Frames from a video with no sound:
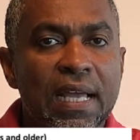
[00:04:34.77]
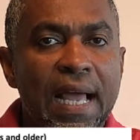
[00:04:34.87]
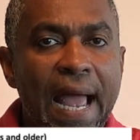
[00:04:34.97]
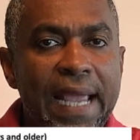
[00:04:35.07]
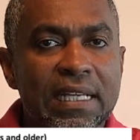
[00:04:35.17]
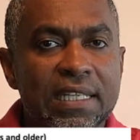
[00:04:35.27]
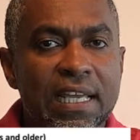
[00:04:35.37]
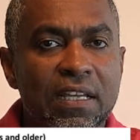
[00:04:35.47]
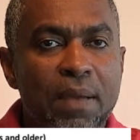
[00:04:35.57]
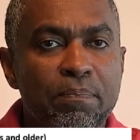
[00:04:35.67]
high
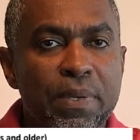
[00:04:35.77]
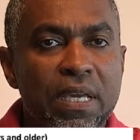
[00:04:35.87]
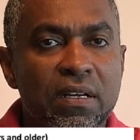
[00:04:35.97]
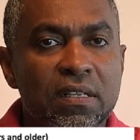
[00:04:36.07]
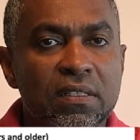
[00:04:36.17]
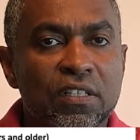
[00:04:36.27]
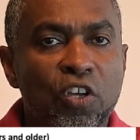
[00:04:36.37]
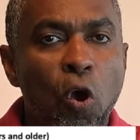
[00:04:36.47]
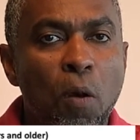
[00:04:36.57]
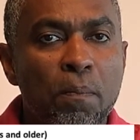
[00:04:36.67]
tech appearance,
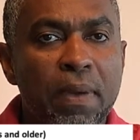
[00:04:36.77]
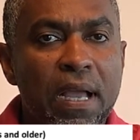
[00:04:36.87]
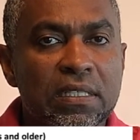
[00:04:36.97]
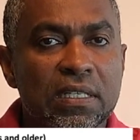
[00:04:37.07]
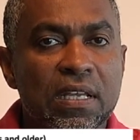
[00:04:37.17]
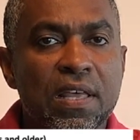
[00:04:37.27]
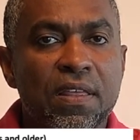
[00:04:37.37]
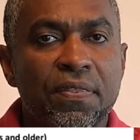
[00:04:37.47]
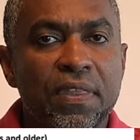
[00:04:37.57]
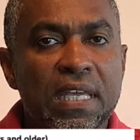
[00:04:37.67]
compact,
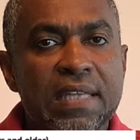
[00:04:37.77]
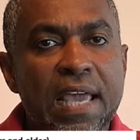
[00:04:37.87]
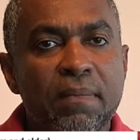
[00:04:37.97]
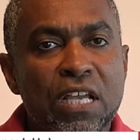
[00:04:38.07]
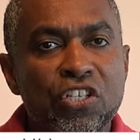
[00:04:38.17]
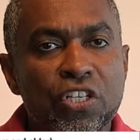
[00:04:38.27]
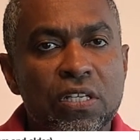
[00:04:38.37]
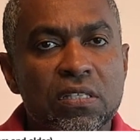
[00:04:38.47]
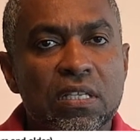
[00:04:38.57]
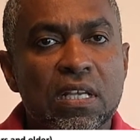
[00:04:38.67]
thin
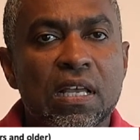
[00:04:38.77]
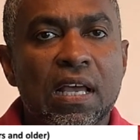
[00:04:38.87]
dimensions,